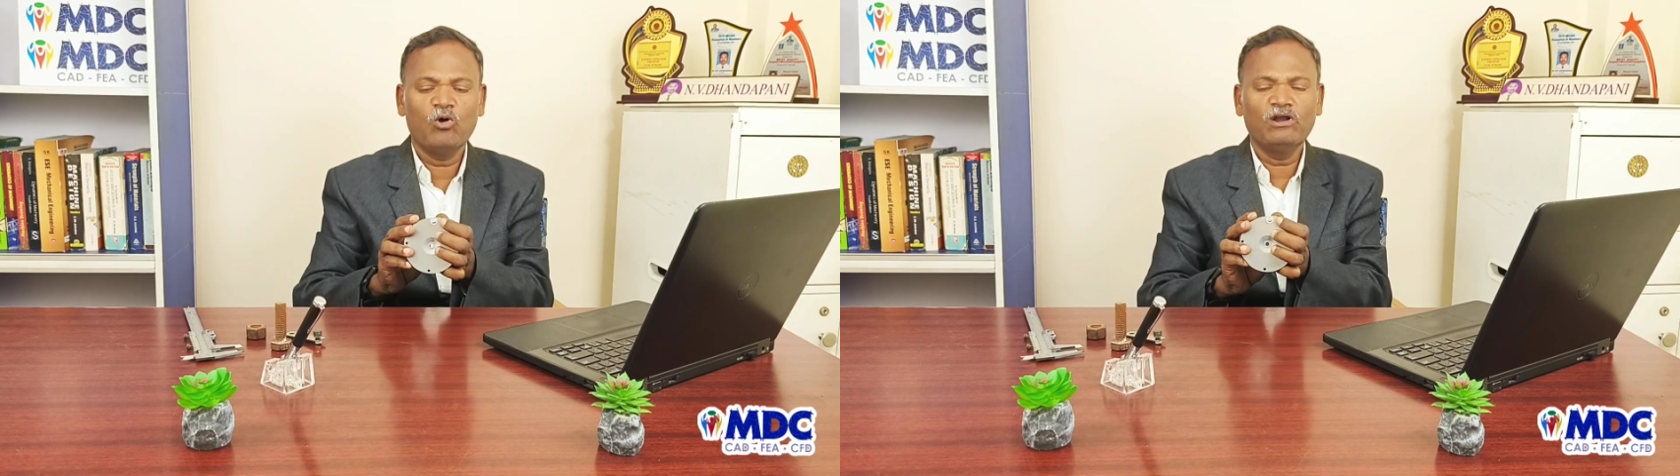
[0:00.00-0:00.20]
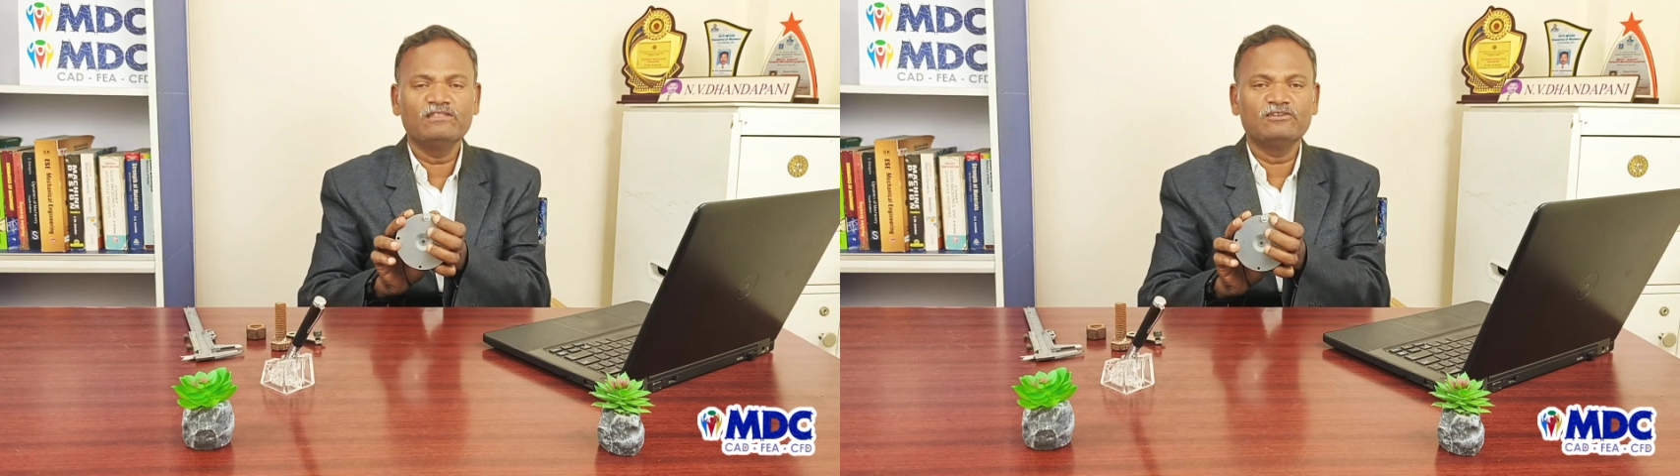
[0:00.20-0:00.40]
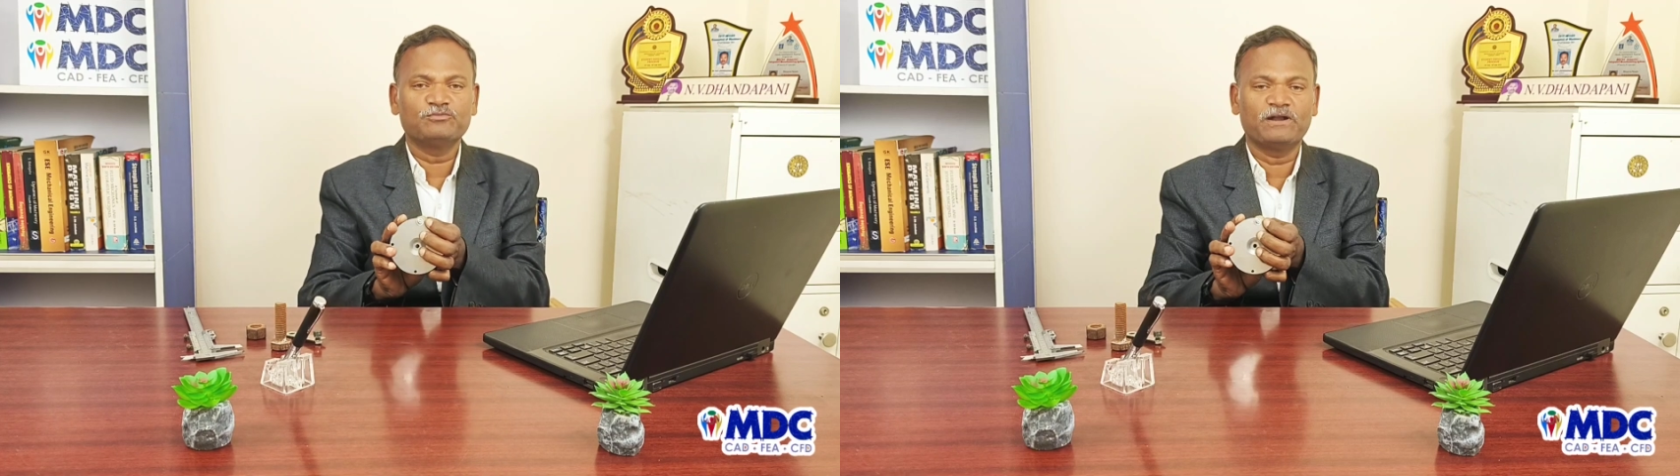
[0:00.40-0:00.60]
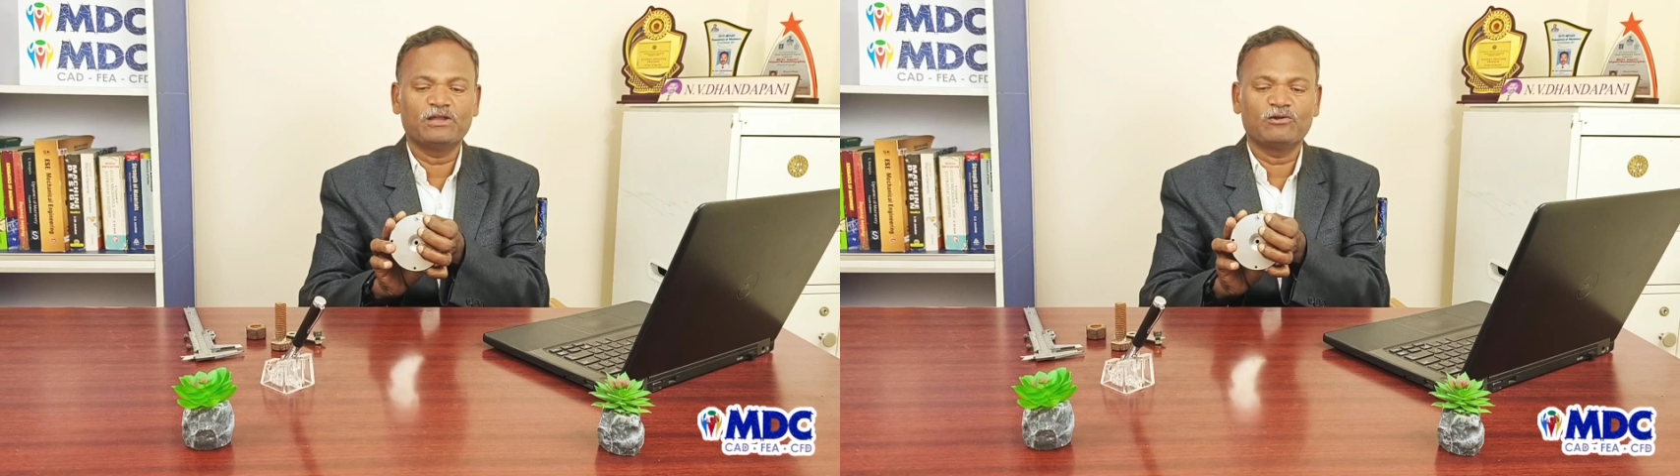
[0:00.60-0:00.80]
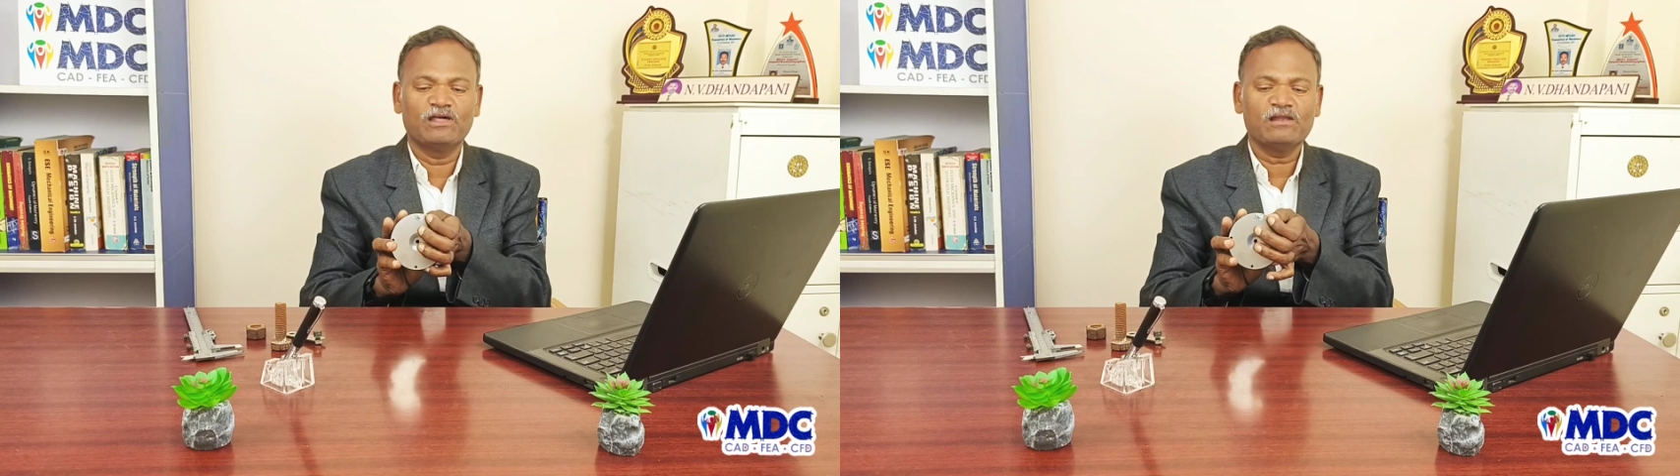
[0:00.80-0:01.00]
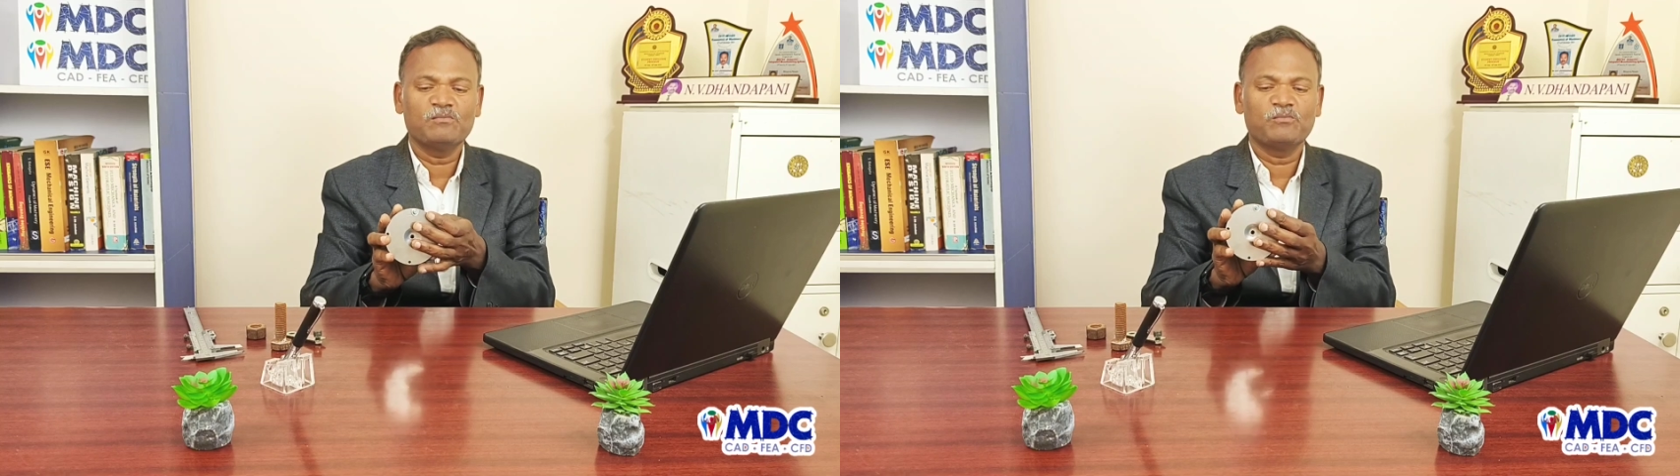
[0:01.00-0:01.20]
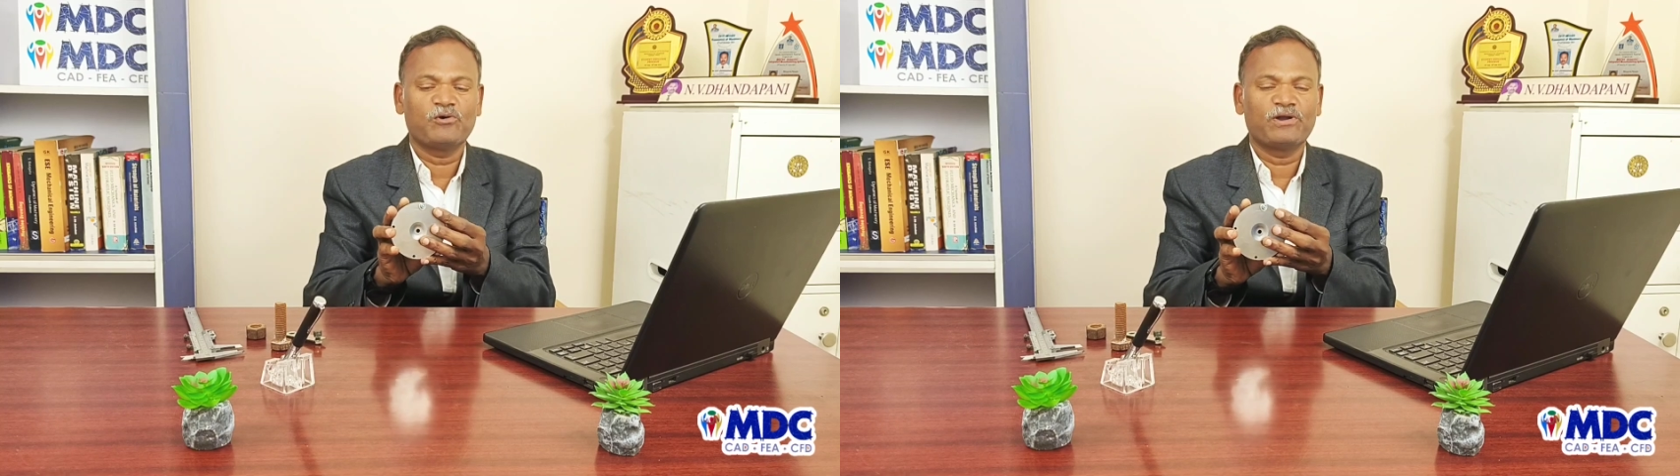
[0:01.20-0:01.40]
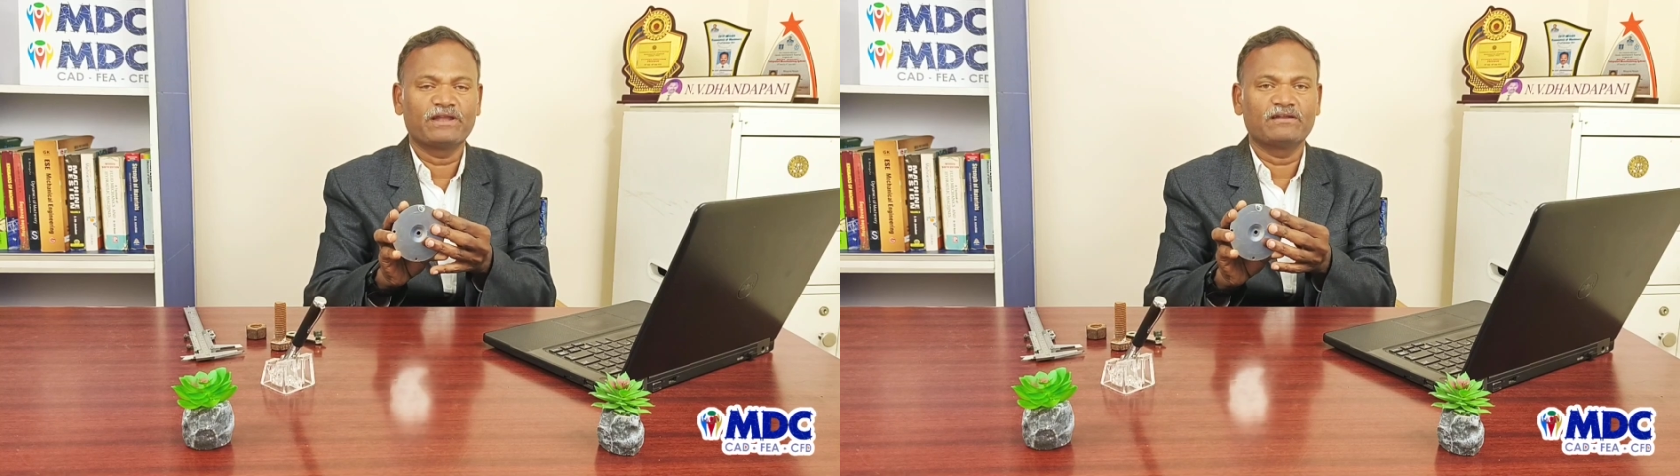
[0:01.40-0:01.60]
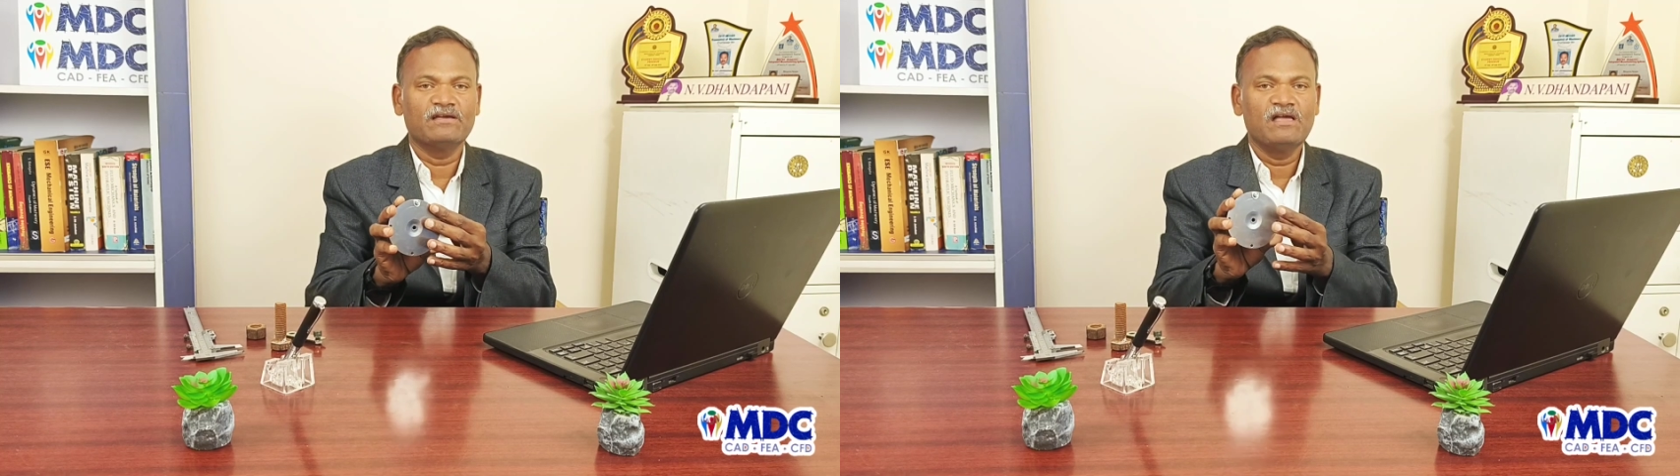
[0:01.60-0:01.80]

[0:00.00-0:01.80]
hold this particular product.